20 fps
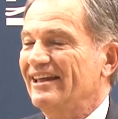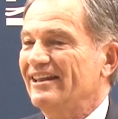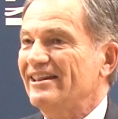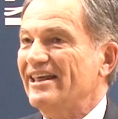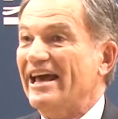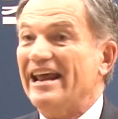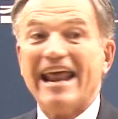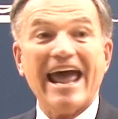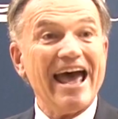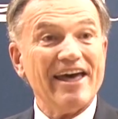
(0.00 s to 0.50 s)

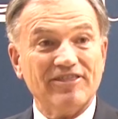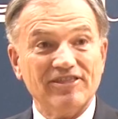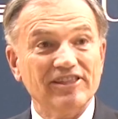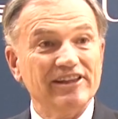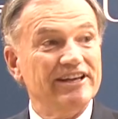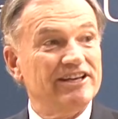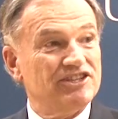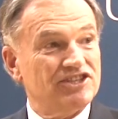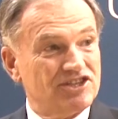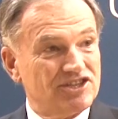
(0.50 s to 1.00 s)
Then
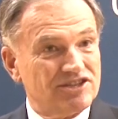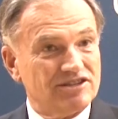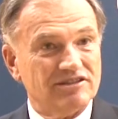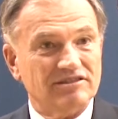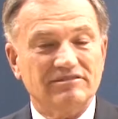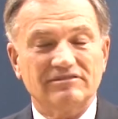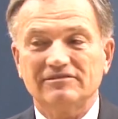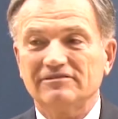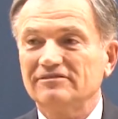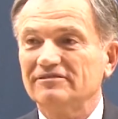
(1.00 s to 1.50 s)

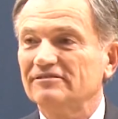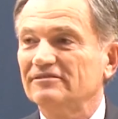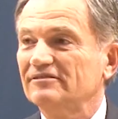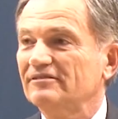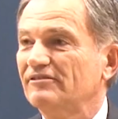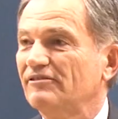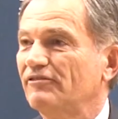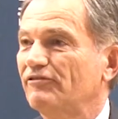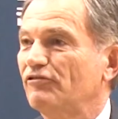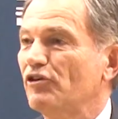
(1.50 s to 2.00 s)
athletes,
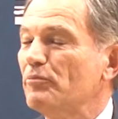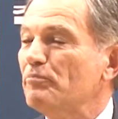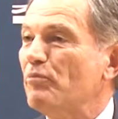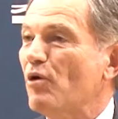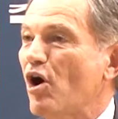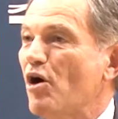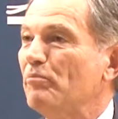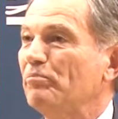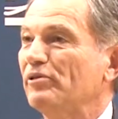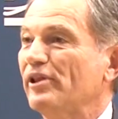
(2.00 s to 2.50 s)

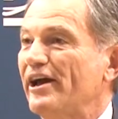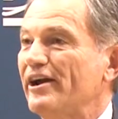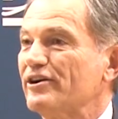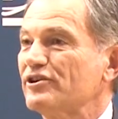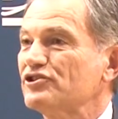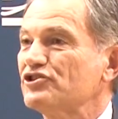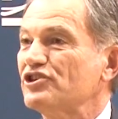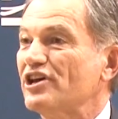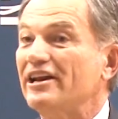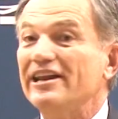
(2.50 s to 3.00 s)
football
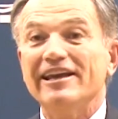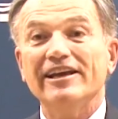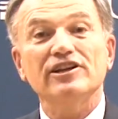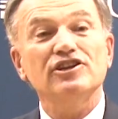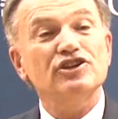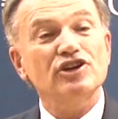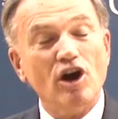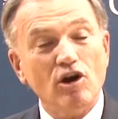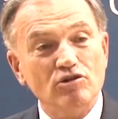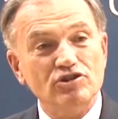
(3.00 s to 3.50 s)
players that he
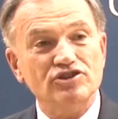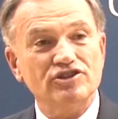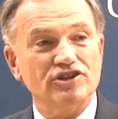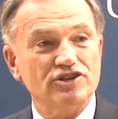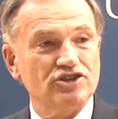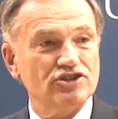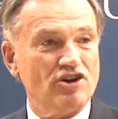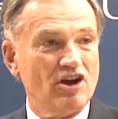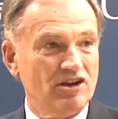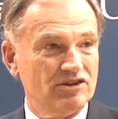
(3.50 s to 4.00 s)
had coached
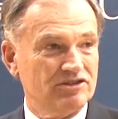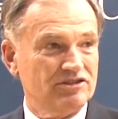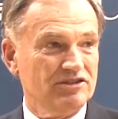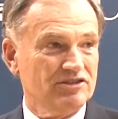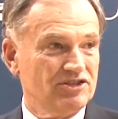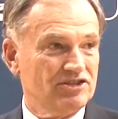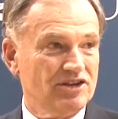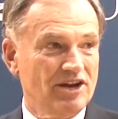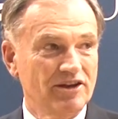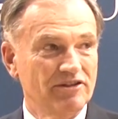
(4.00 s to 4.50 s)
at
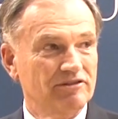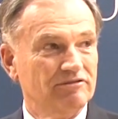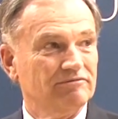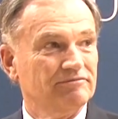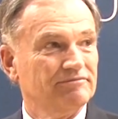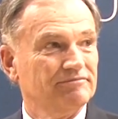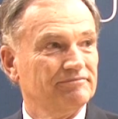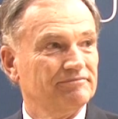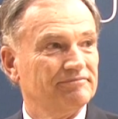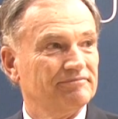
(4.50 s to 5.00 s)
Charleston Southern.
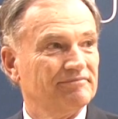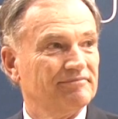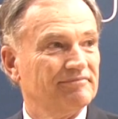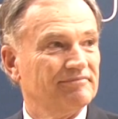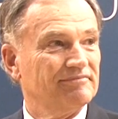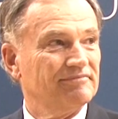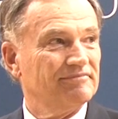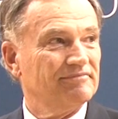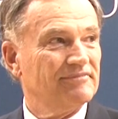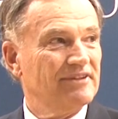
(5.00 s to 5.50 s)

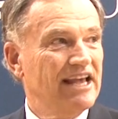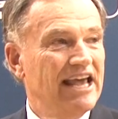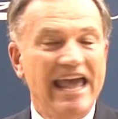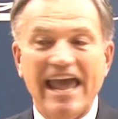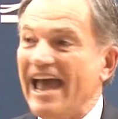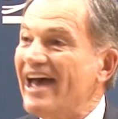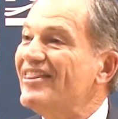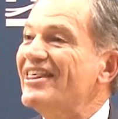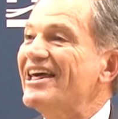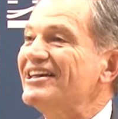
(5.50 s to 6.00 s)

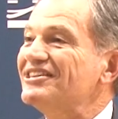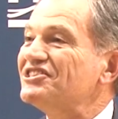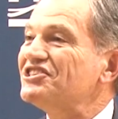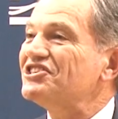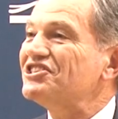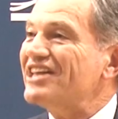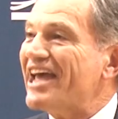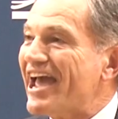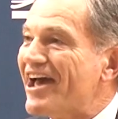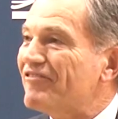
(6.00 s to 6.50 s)
And then
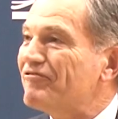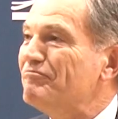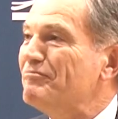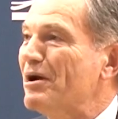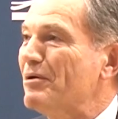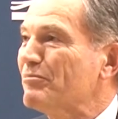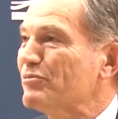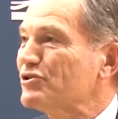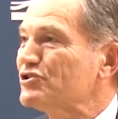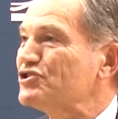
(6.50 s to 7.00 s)
staff
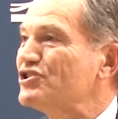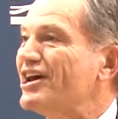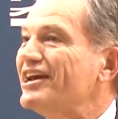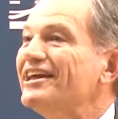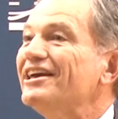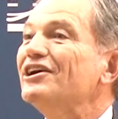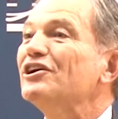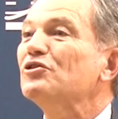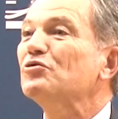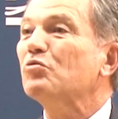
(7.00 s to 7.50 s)
members that
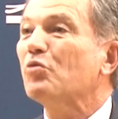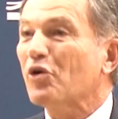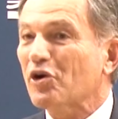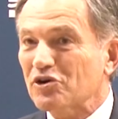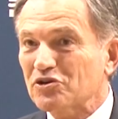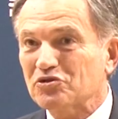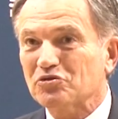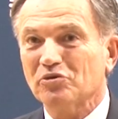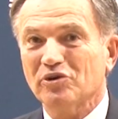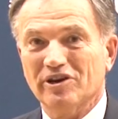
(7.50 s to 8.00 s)
he had
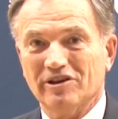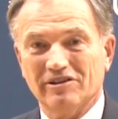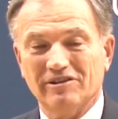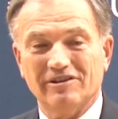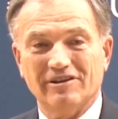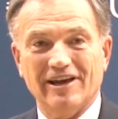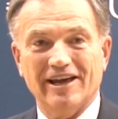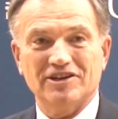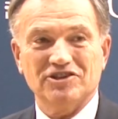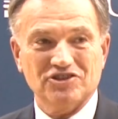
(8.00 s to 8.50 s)
worked
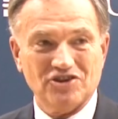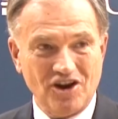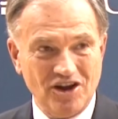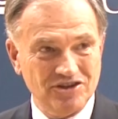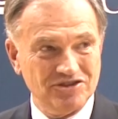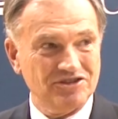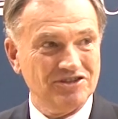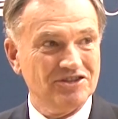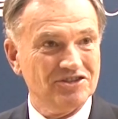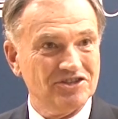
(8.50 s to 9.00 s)
with at
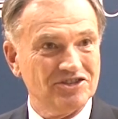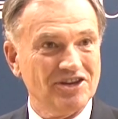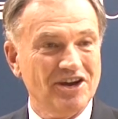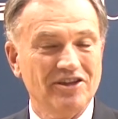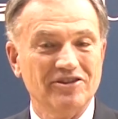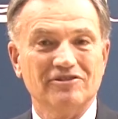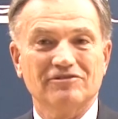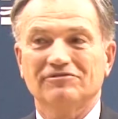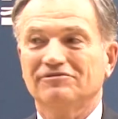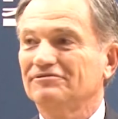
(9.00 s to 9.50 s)
Charleston
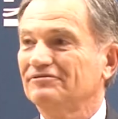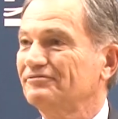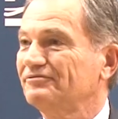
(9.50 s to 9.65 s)
Southern.